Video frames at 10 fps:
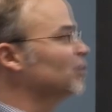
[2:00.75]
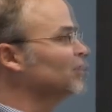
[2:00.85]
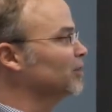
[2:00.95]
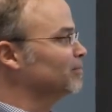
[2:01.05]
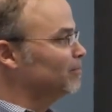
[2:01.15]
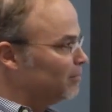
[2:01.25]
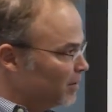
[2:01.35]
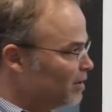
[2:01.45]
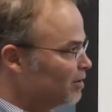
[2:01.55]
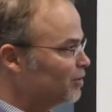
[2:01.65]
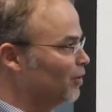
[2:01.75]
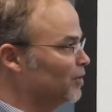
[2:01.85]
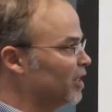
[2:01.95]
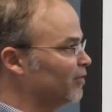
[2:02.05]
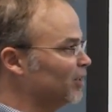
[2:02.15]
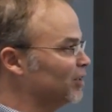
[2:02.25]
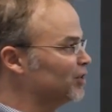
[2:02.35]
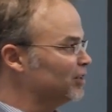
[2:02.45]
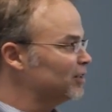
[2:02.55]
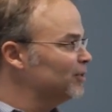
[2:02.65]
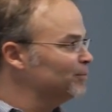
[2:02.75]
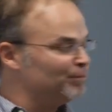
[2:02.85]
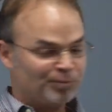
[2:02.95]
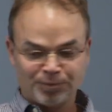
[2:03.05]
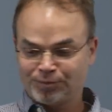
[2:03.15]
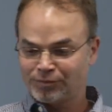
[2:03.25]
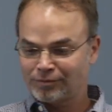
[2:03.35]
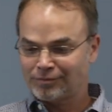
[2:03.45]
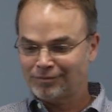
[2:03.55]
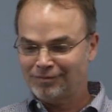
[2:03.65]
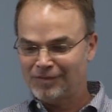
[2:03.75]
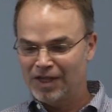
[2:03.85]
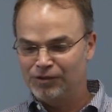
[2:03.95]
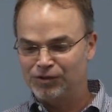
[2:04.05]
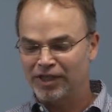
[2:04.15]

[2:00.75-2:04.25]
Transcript: under a certain set of conditions. And who's